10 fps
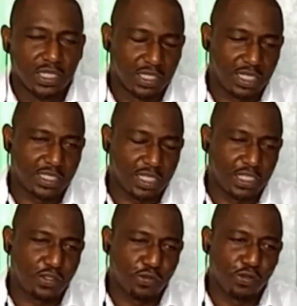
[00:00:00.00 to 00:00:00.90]
Yes,
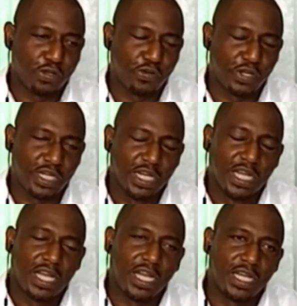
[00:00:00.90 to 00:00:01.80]
I do agree.
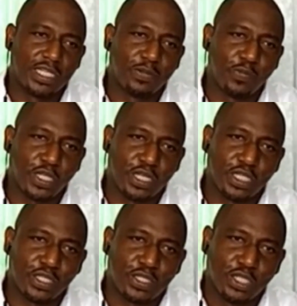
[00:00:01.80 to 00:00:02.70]
And
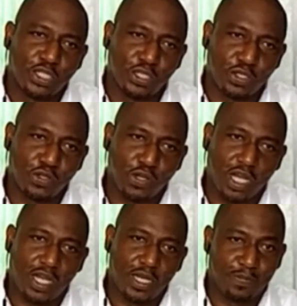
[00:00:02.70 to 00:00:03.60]
because,
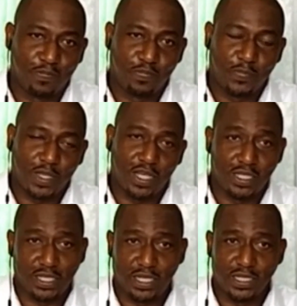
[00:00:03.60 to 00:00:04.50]

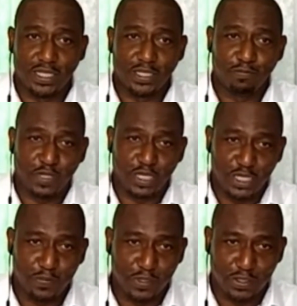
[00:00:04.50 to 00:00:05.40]
us here,
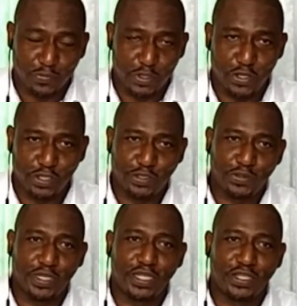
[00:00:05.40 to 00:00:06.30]
Bahamians, we
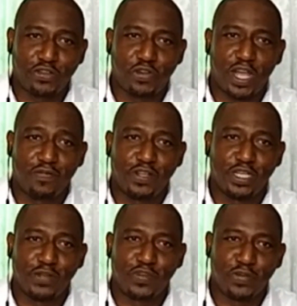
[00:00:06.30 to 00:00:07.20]
also like to travel.
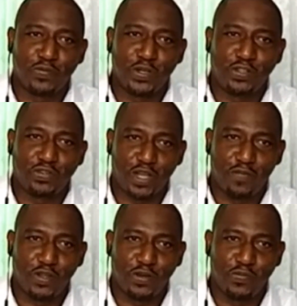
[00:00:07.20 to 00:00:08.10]
And when we
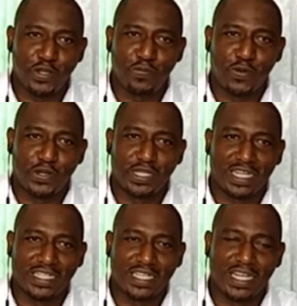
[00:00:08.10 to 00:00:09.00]
travel, we want
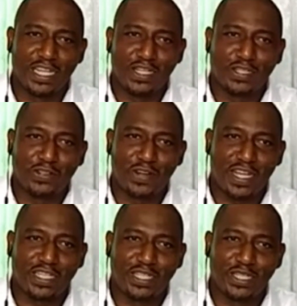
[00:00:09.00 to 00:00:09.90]
that
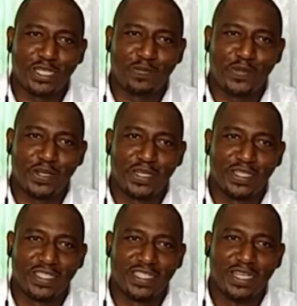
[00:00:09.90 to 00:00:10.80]
interaction
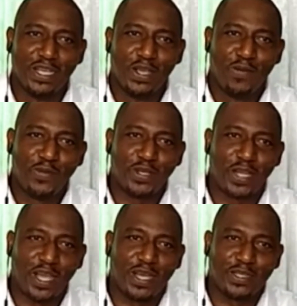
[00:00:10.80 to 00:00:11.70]
experience with
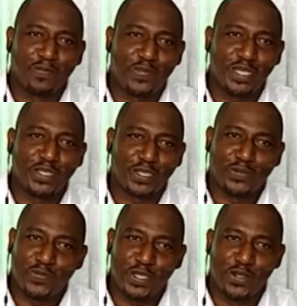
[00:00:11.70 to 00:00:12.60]
the
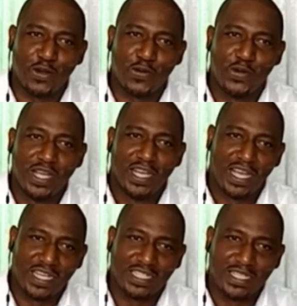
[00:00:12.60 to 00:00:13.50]
places we go.
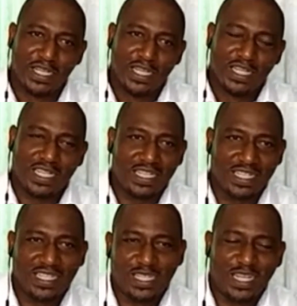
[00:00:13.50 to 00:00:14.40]
And
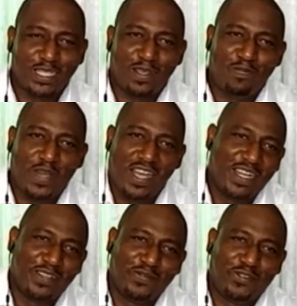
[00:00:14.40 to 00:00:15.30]
it's a
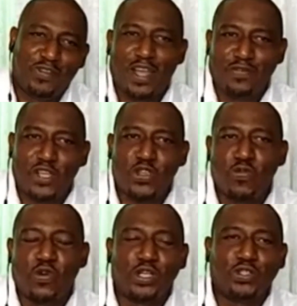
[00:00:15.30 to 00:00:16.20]
part of traveling.
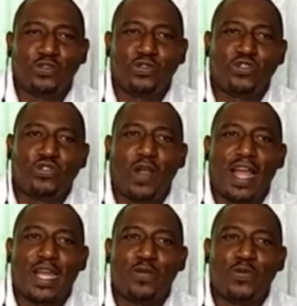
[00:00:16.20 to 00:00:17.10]
You want to
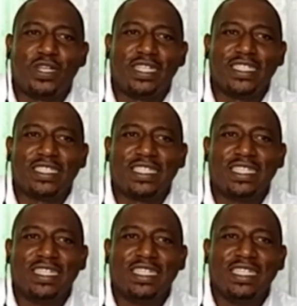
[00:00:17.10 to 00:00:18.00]
try what is
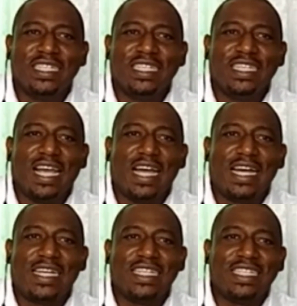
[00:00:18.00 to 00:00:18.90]

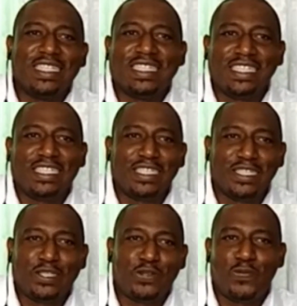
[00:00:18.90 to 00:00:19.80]

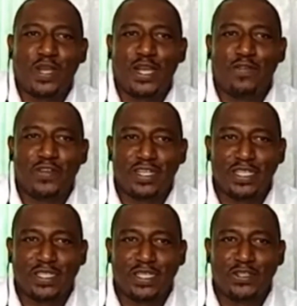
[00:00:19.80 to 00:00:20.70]
indigenous to wherever it
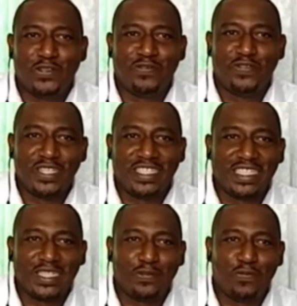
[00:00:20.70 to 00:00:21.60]
is that you
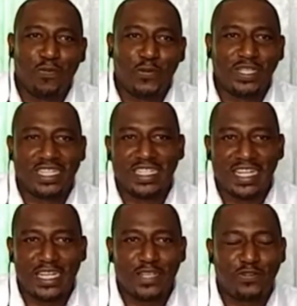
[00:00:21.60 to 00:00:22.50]
visit with the
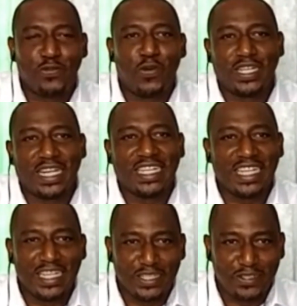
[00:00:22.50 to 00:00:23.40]
natives. You want that
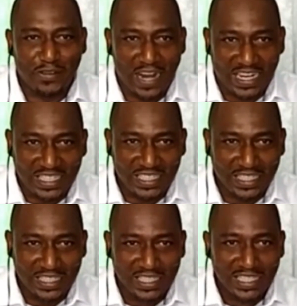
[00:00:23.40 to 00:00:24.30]
interaction.